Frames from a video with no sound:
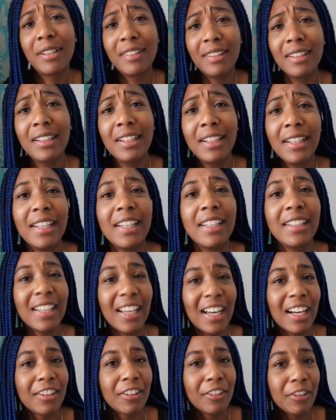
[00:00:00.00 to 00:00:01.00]
Particularly
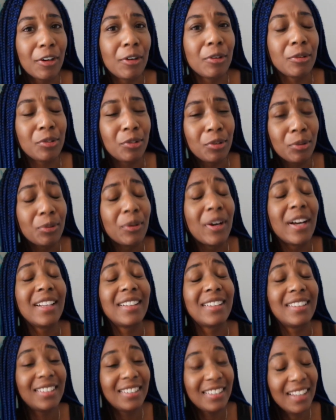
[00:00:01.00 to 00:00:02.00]
in the agricultural
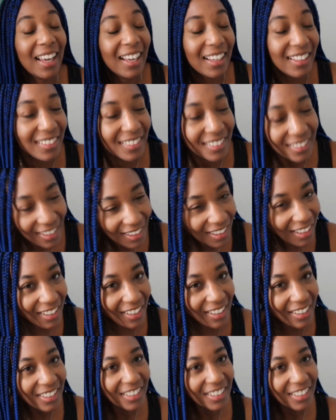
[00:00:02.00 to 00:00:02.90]
sector.